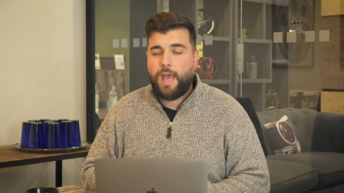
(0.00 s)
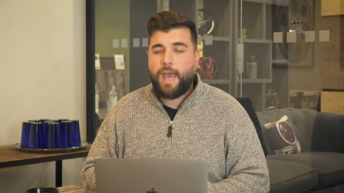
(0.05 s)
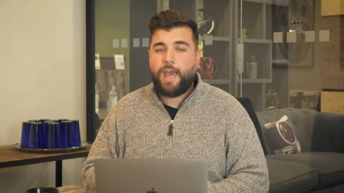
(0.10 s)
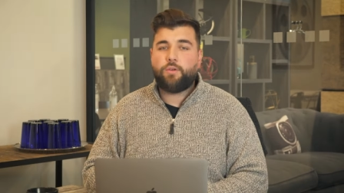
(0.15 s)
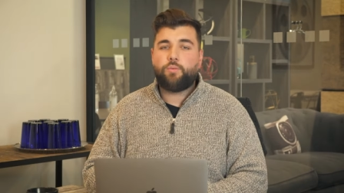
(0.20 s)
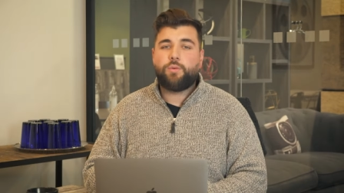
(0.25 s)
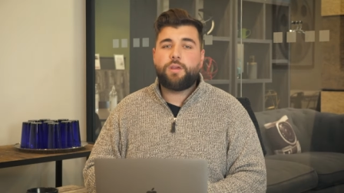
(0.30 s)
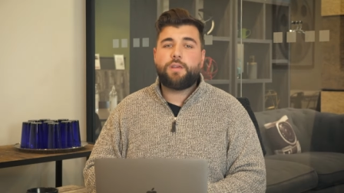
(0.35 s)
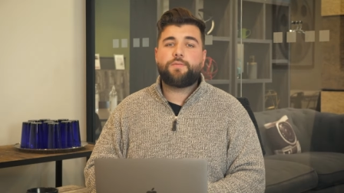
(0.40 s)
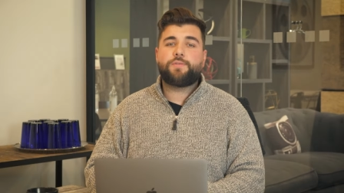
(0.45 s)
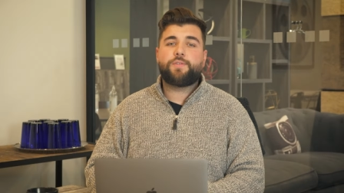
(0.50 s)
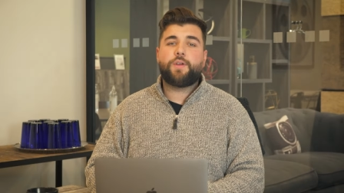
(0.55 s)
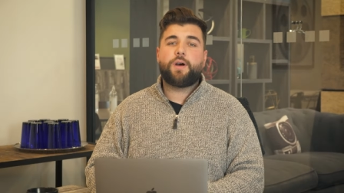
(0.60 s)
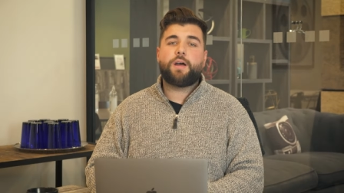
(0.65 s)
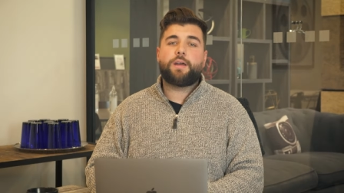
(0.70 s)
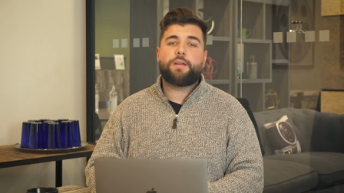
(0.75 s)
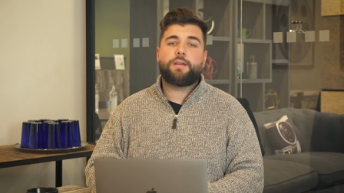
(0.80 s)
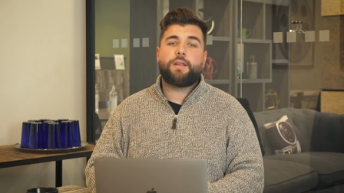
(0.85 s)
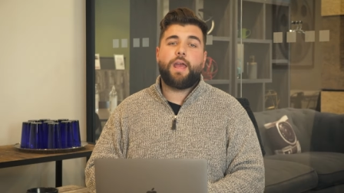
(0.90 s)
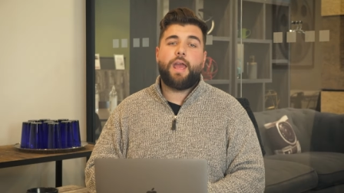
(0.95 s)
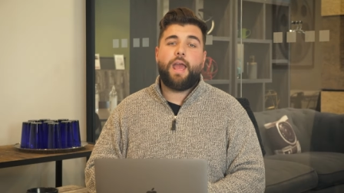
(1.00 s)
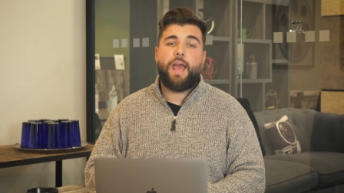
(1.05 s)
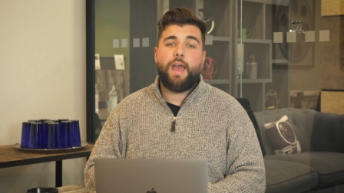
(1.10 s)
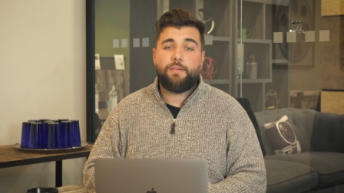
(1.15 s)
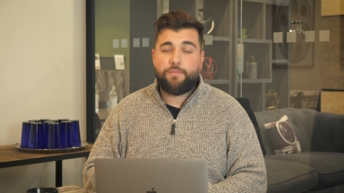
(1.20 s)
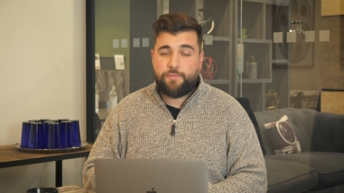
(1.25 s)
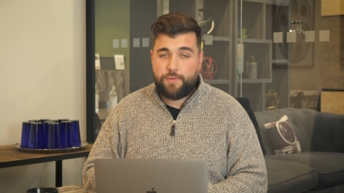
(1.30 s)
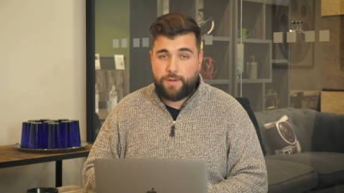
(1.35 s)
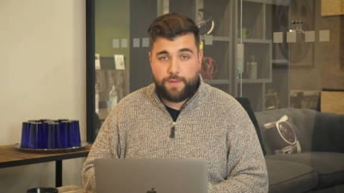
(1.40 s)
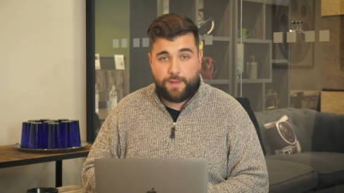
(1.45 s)
And we've done
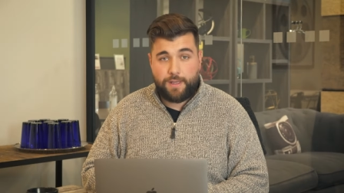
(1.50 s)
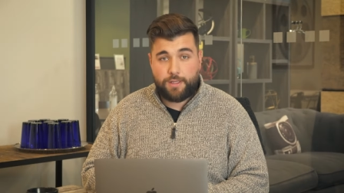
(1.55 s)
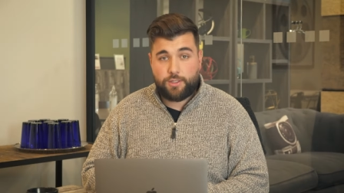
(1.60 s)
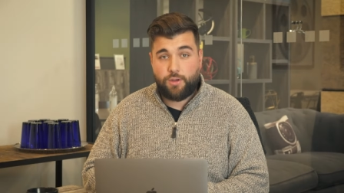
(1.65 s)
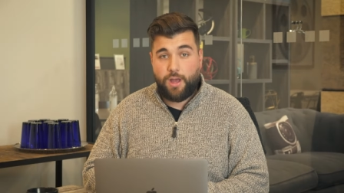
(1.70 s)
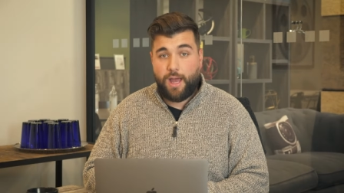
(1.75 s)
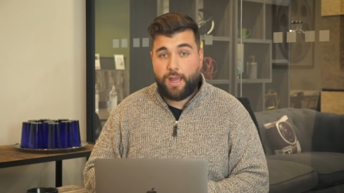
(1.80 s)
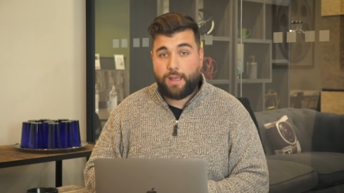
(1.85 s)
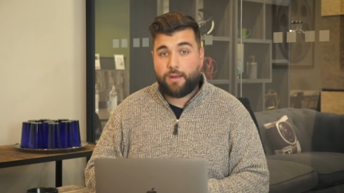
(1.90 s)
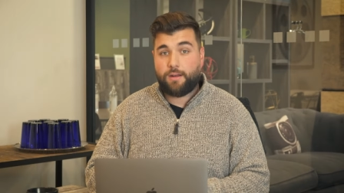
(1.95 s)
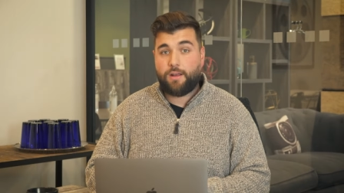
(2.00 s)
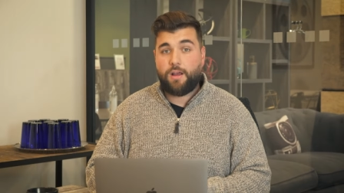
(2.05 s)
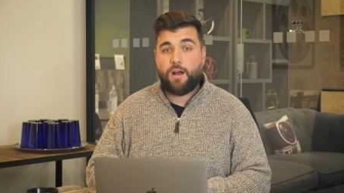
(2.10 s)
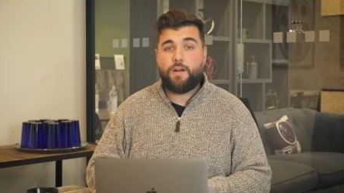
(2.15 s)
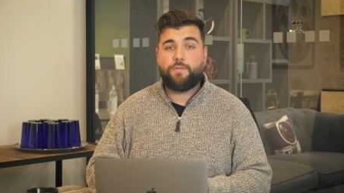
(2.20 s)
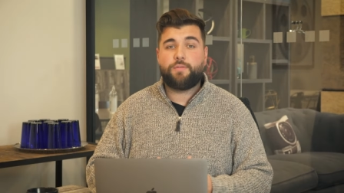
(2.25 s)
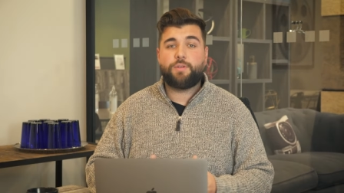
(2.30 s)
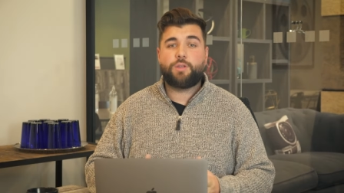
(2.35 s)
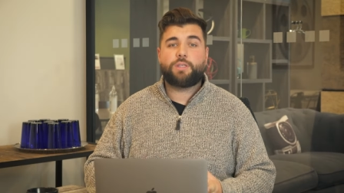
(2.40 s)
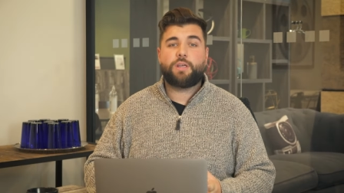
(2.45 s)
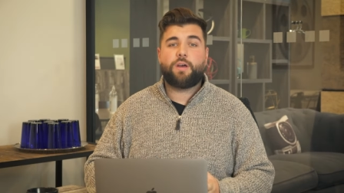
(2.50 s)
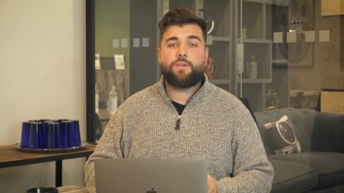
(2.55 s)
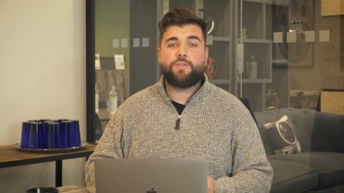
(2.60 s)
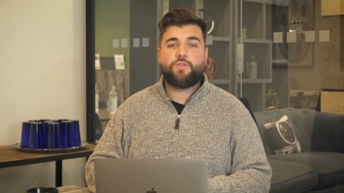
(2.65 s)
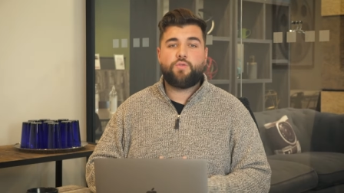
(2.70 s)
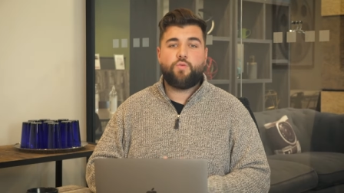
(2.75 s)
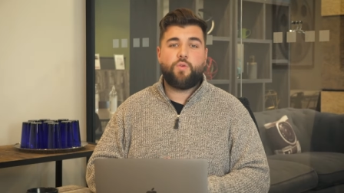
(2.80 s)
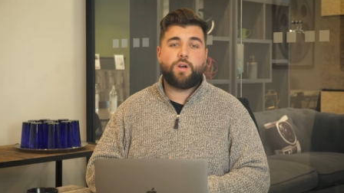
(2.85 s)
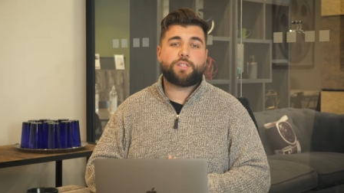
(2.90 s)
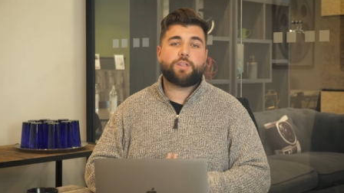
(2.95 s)
everything. So I can confidently tell
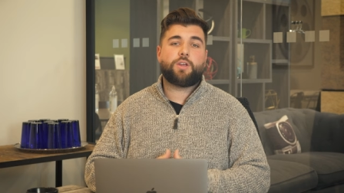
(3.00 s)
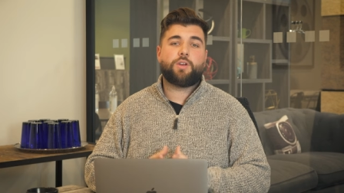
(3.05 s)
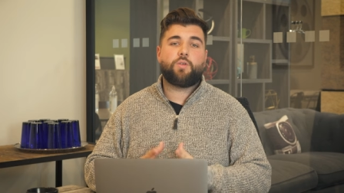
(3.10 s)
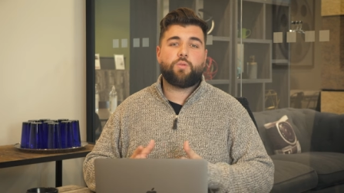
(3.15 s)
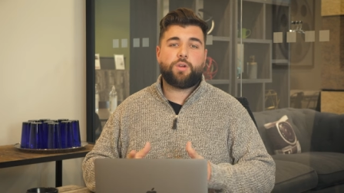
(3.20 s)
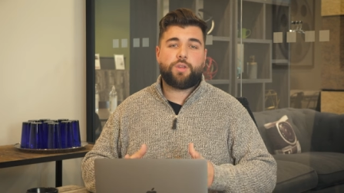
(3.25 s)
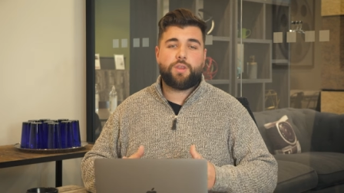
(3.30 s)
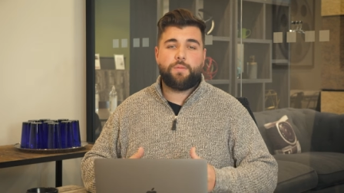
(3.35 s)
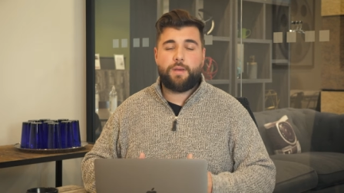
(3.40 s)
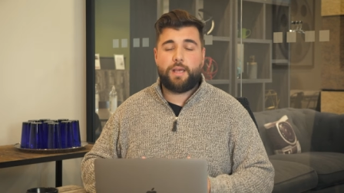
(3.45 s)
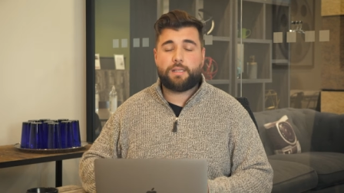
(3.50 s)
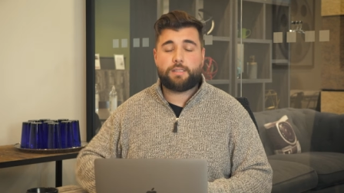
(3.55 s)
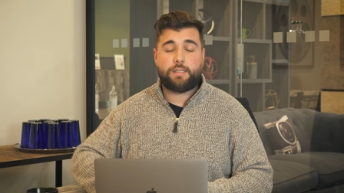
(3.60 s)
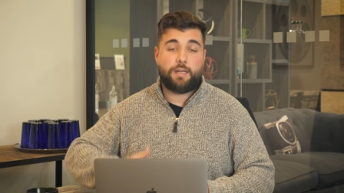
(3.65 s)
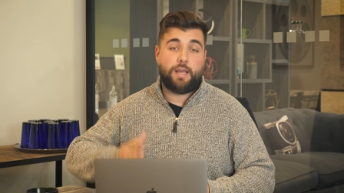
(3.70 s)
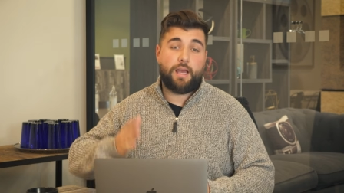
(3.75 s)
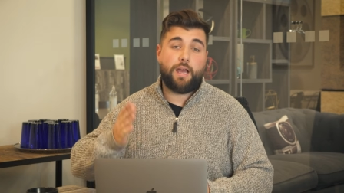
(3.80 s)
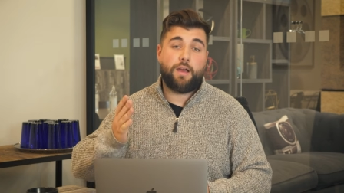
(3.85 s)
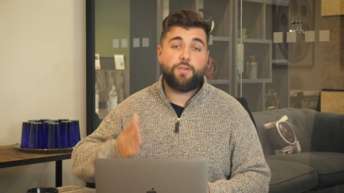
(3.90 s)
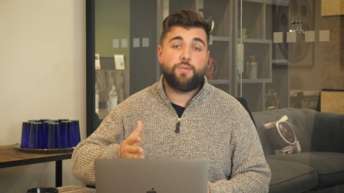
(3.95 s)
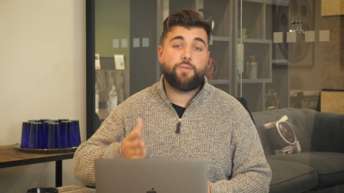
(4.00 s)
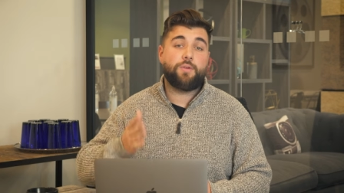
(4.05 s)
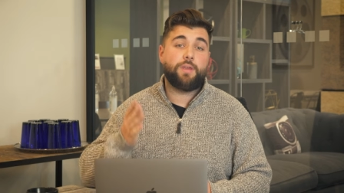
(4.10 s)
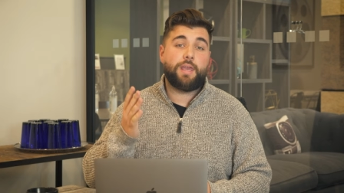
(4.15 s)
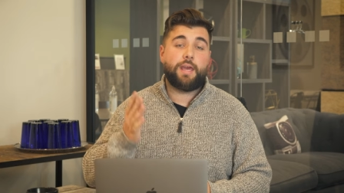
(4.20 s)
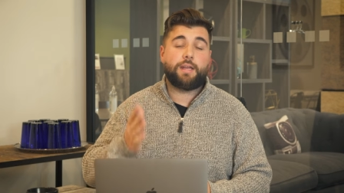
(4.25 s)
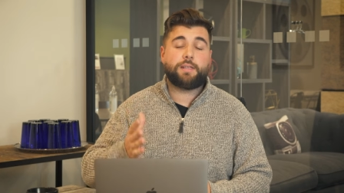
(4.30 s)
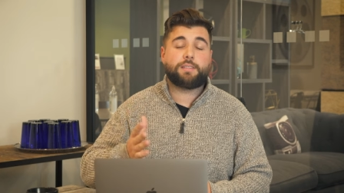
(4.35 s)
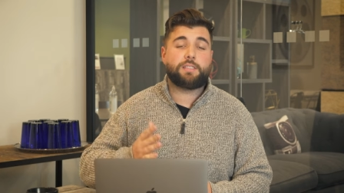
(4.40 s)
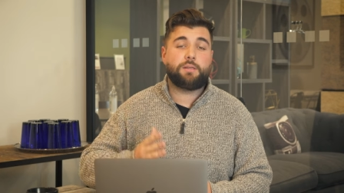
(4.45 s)
you what's going to work the best and how you can
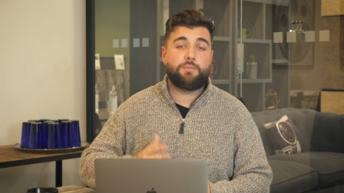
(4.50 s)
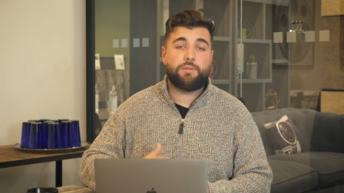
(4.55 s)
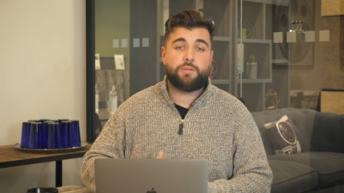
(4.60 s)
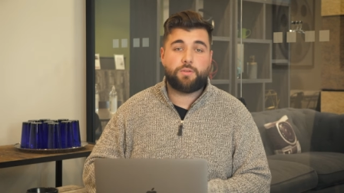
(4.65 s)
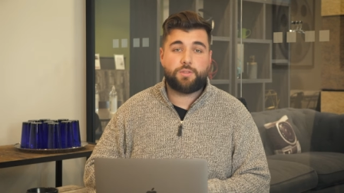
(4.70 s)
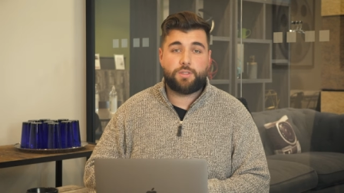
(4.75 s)
get a similar